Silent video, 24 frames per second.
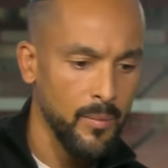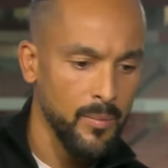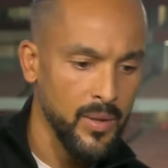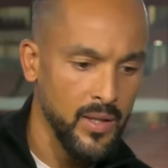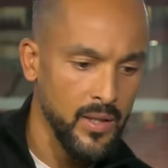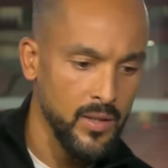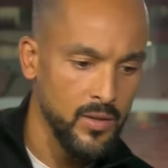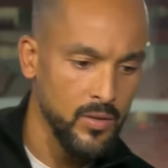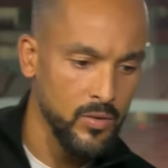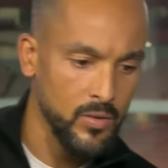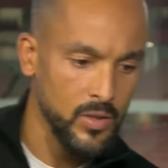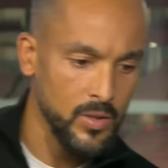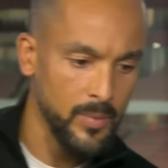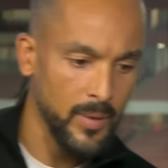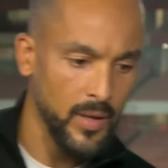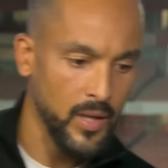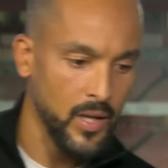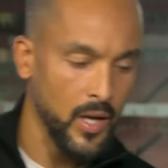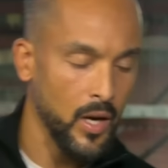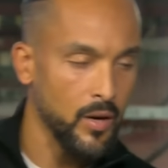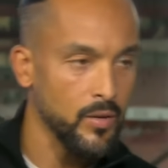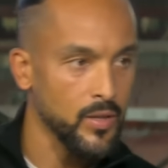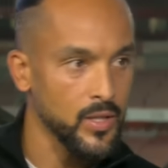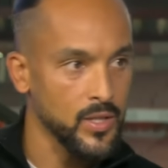I mean, he talks about
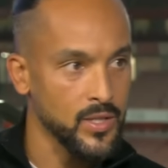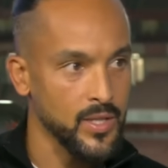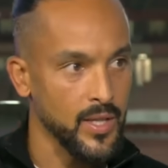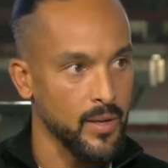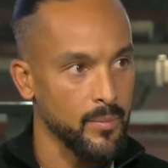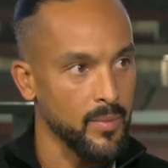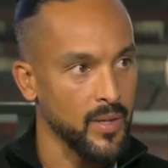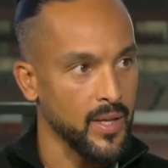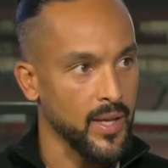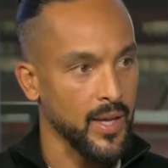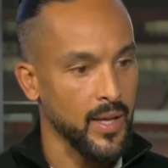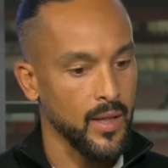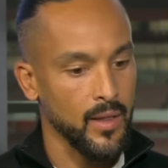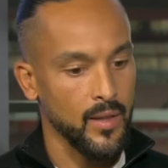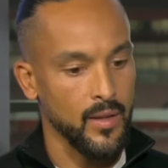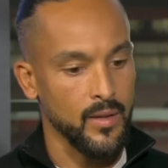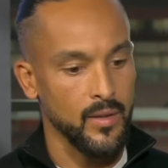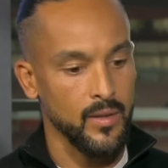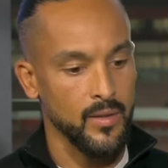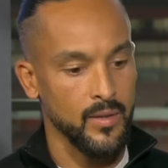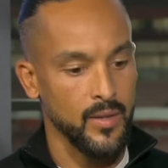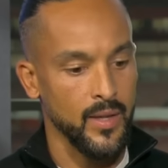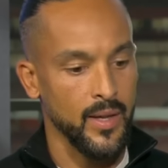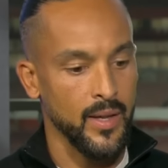courage there, Mikel,
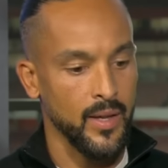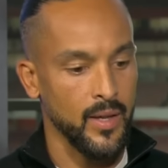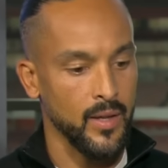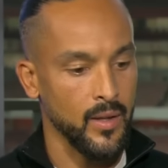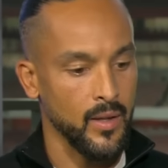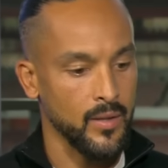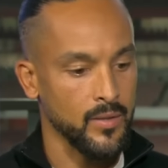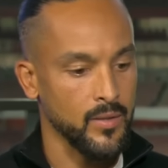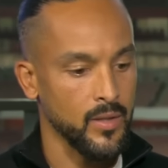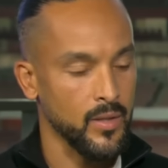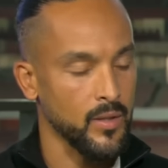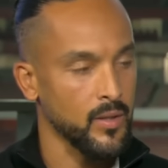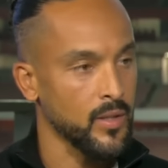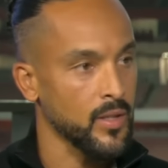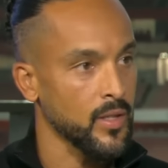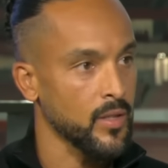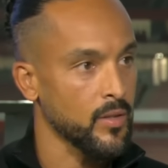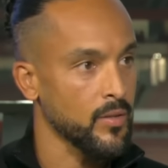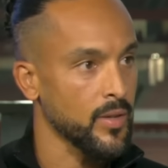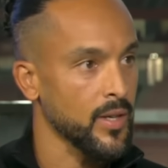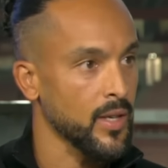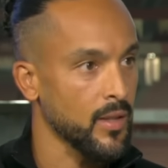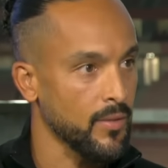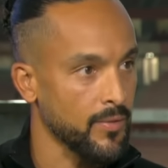and yeah, I totally
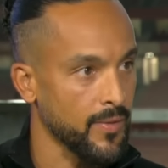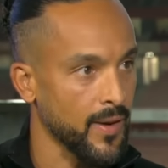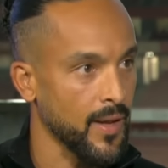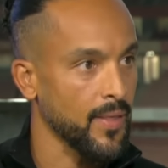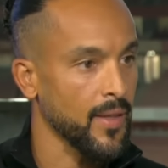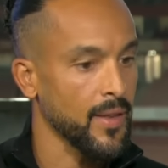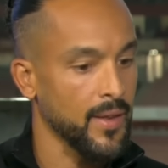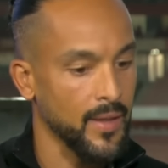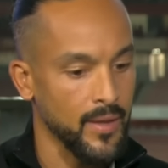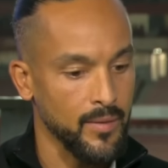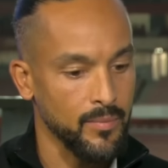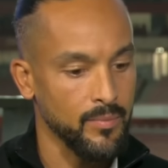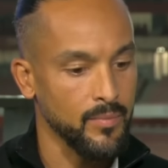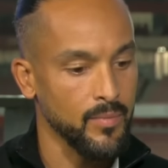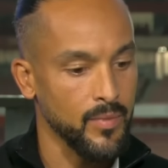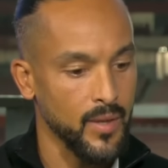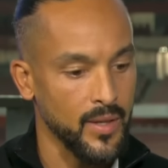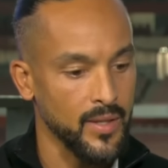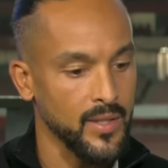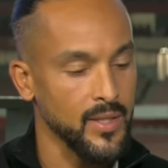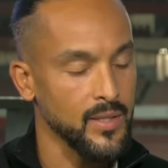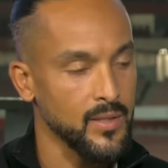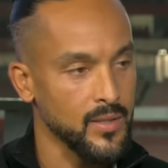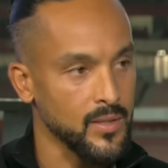agree the fact that
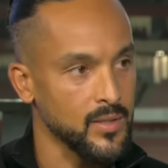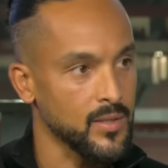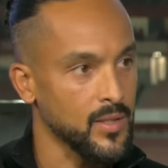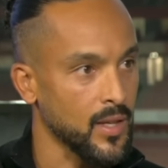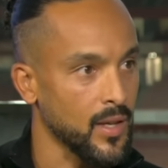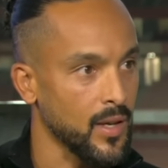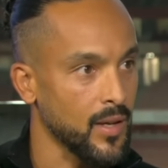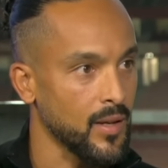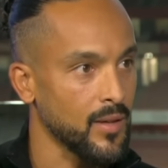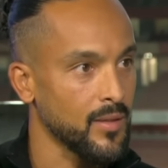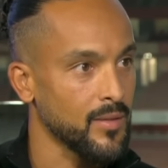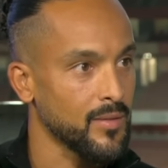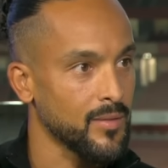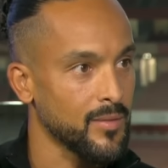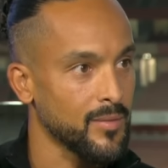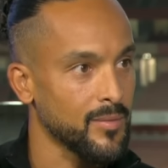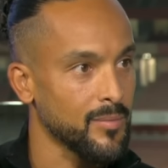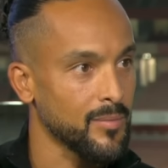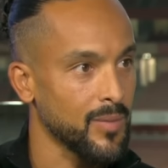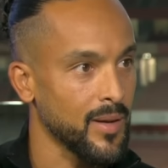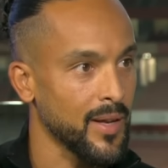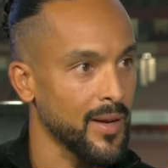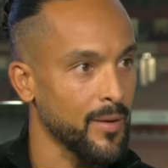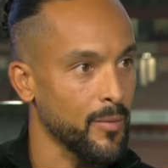they need to start
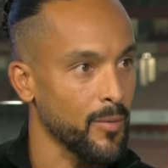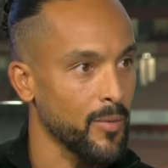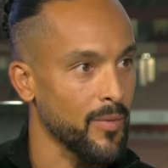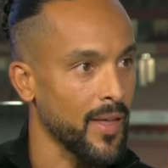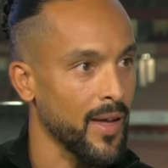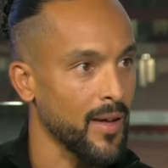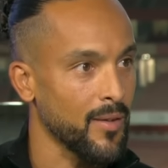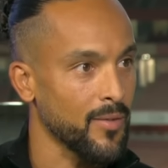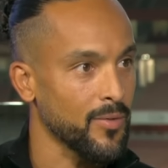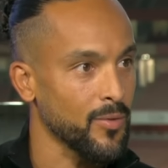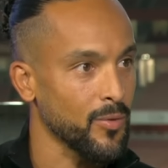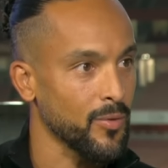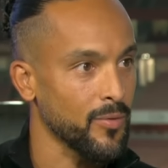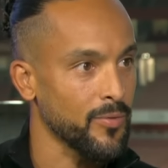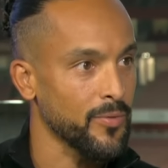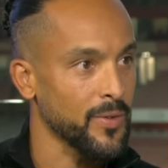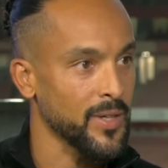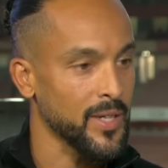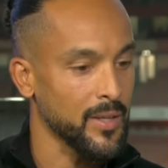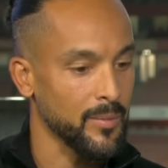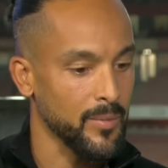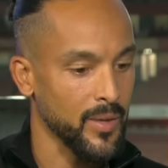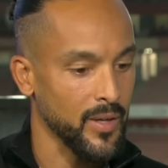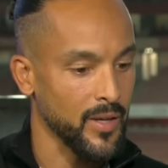playing with that sort of
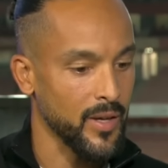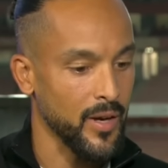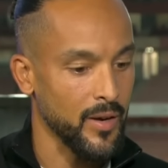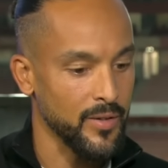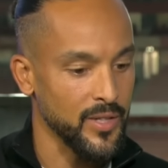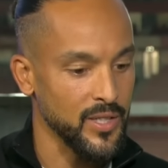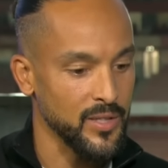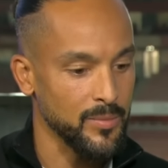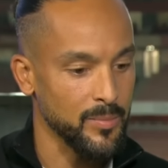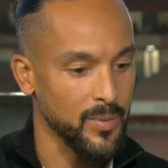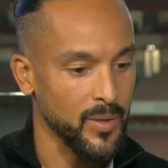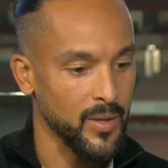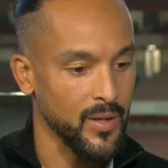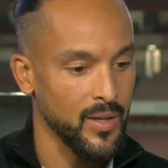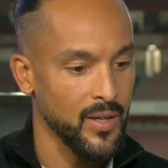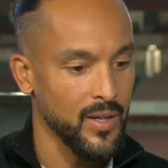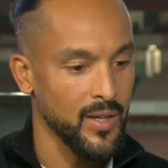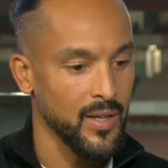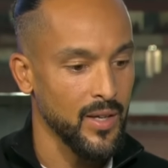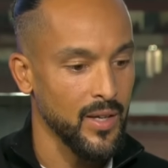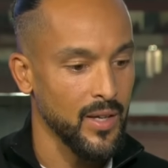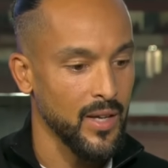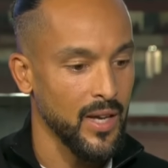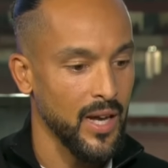freedom, that courage, but
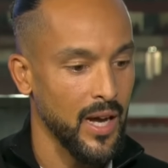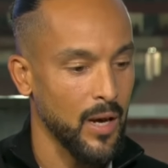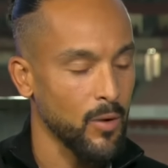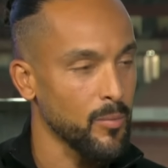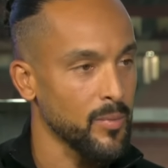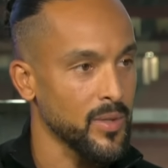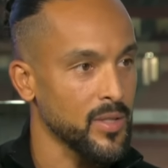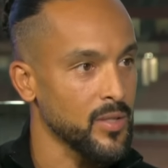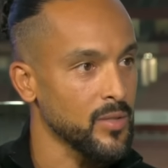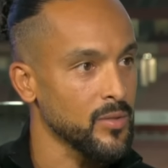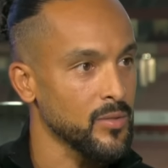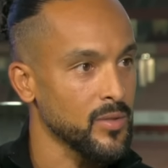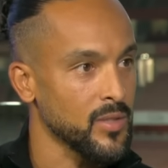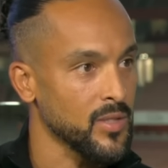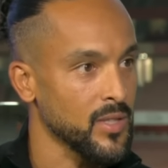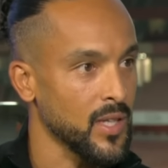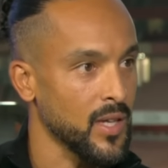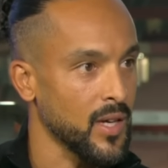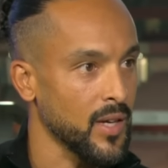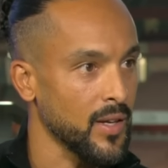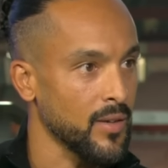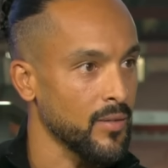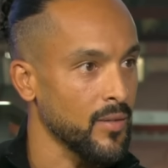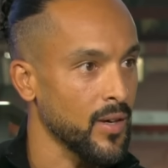I wouldn't be too
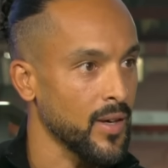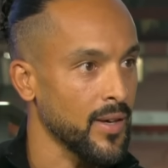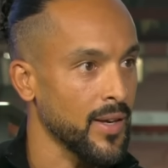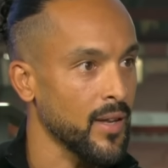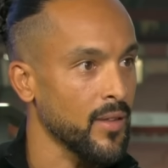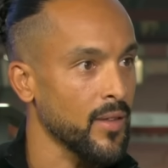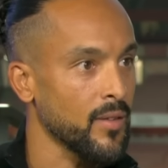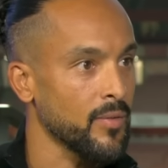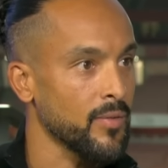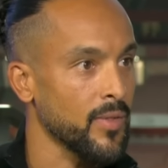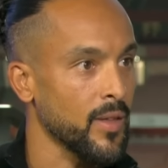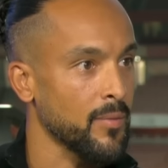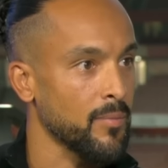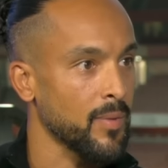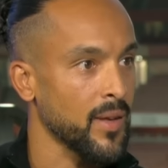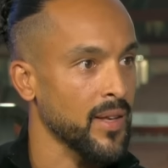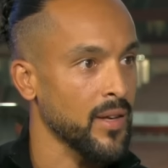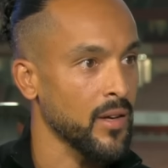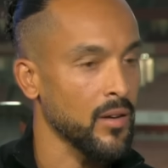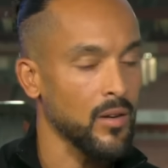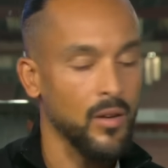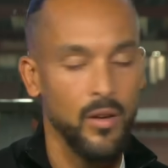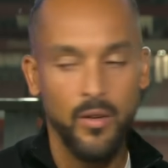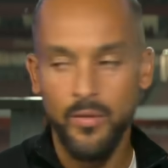disheartened right now. They've
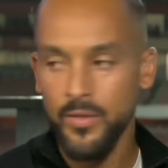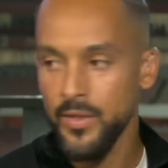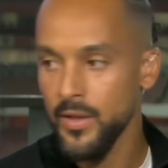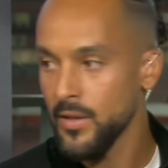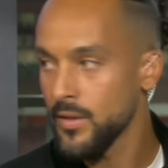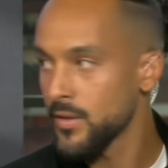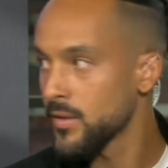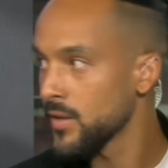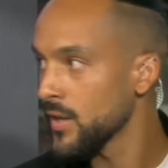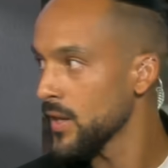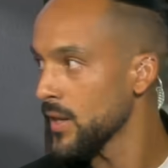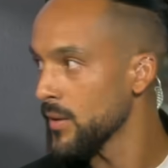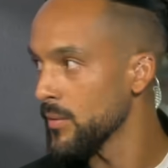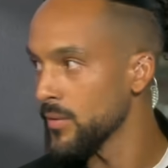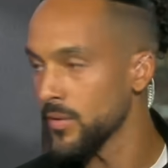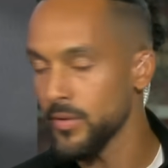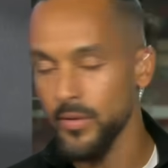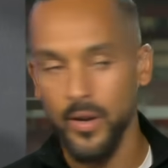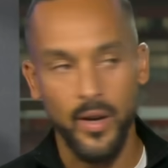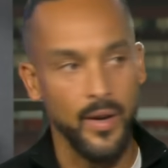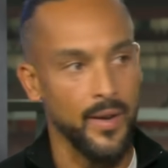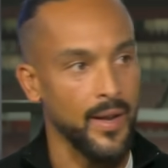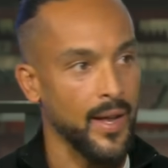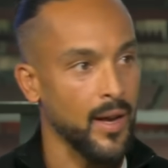played a lot of these teams
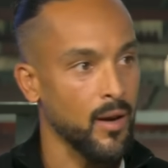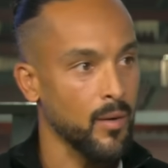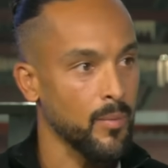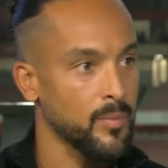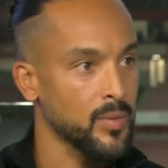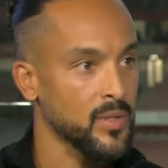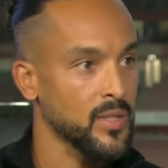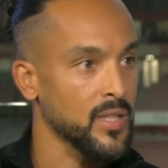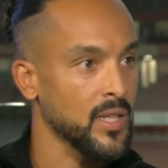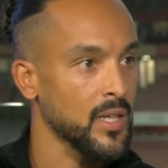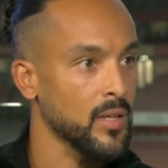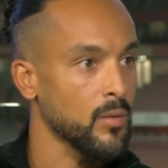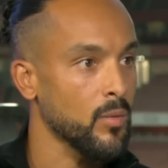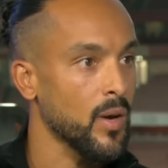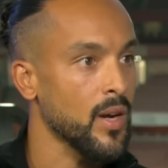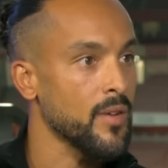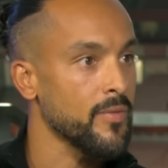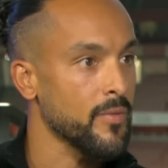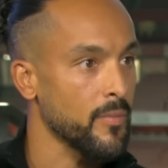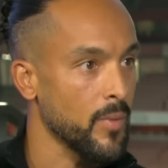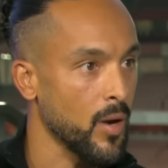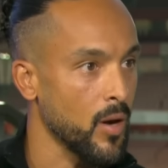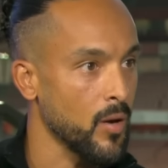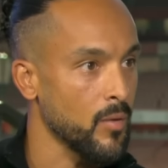right now, particularly away
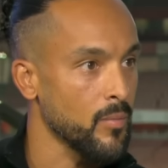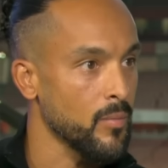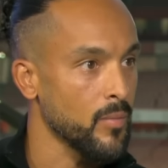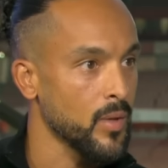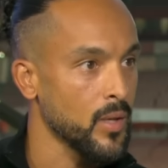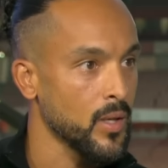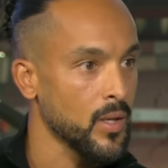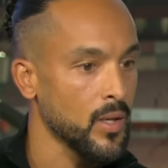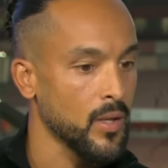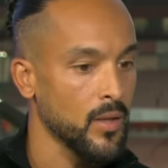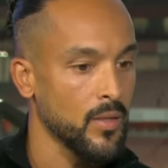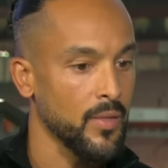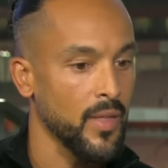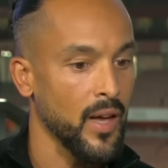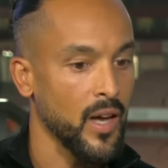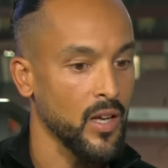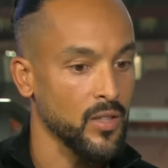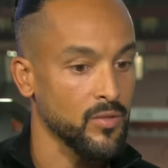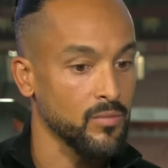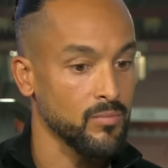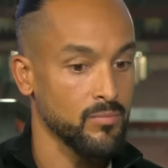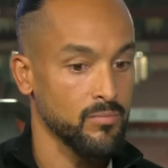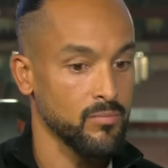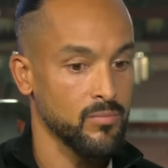from home. that
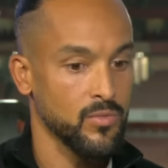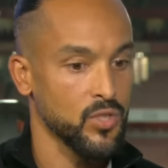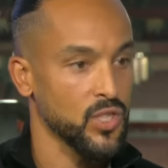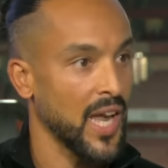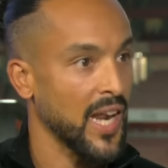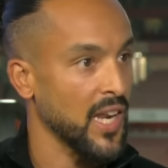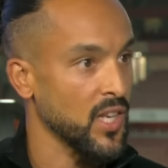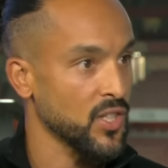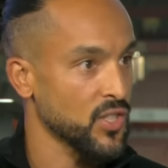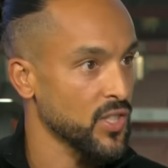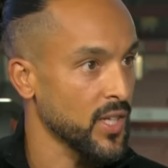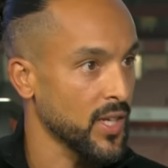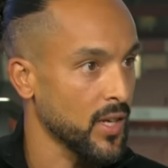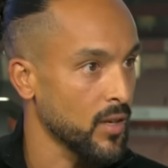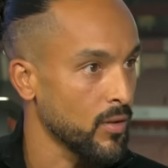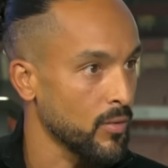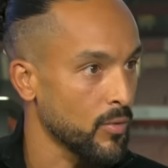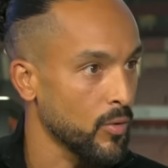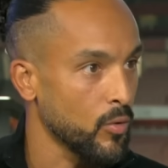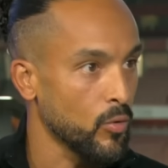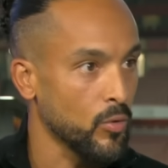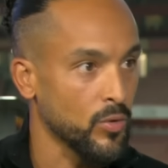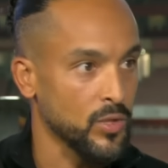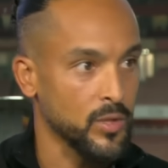are challenging
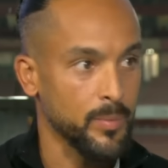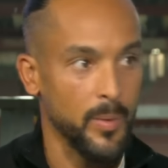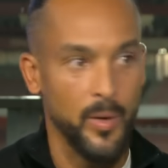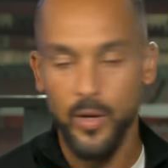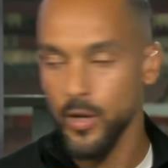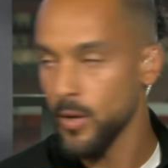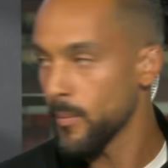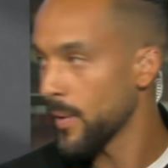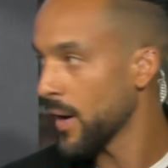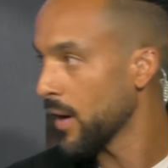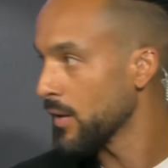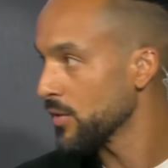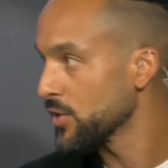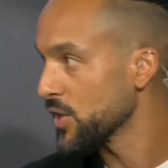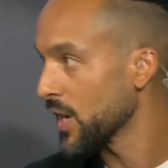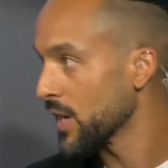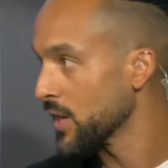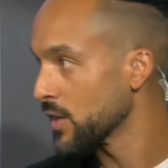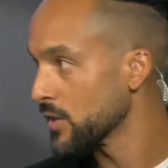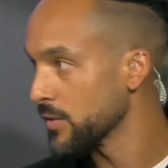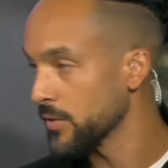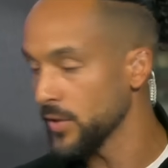or spoken about challenging